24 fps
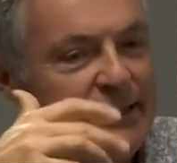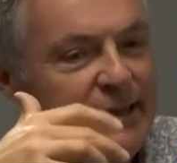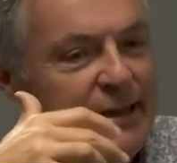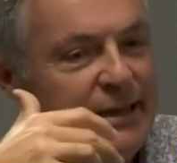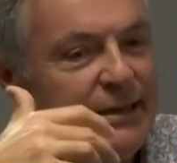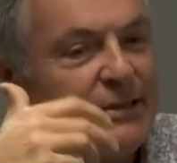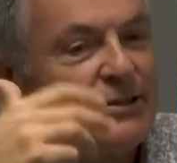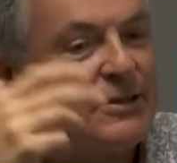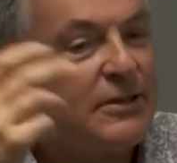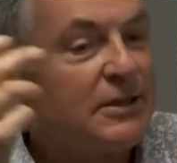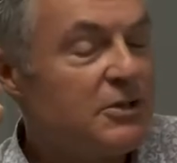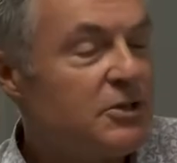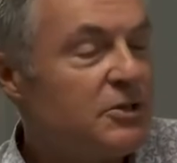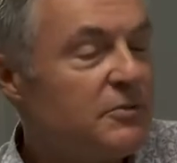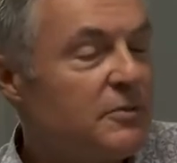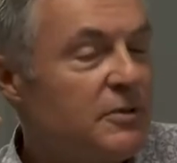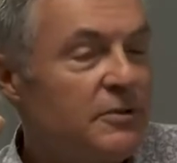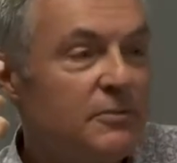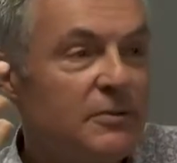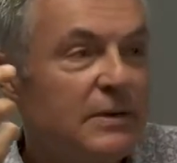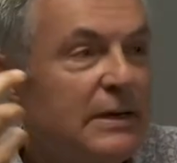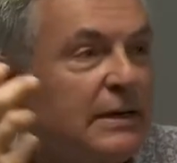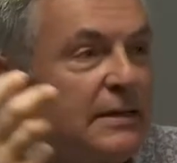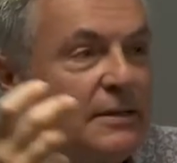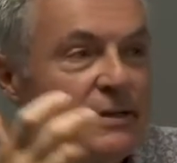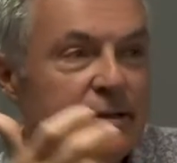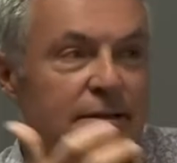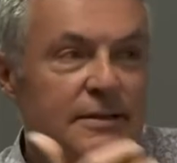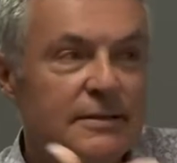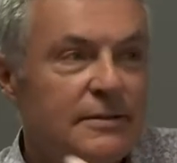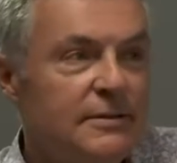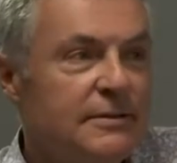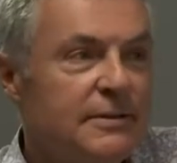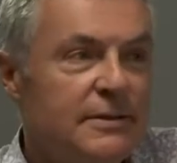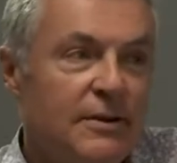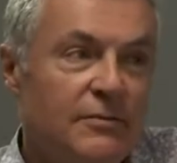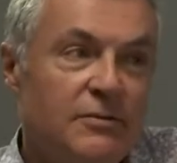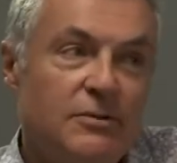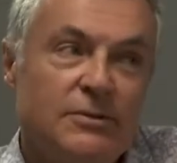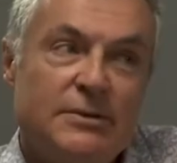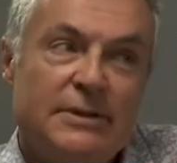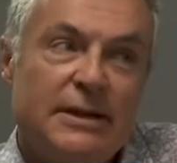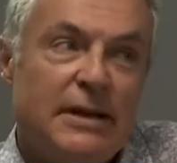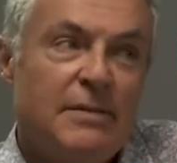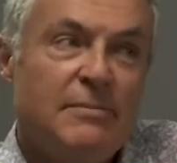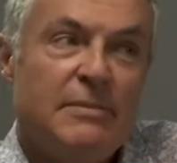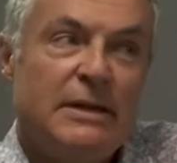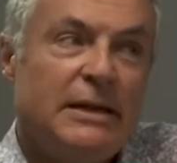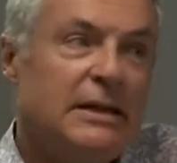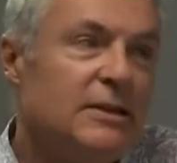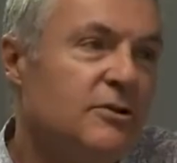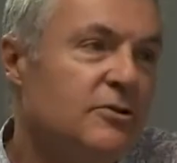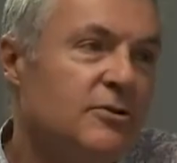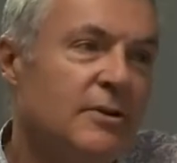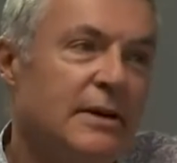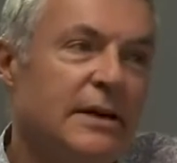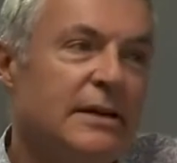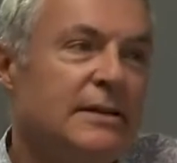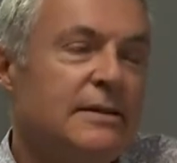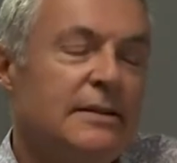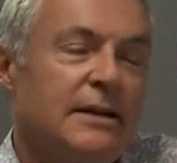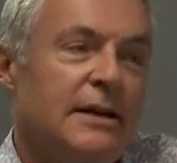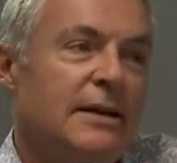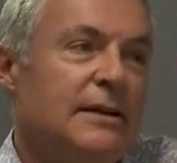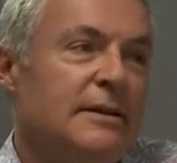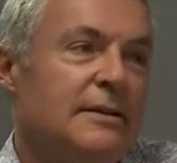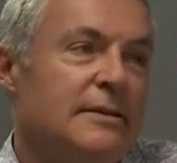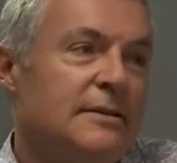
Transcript: intangible, whereas it's of the same nature as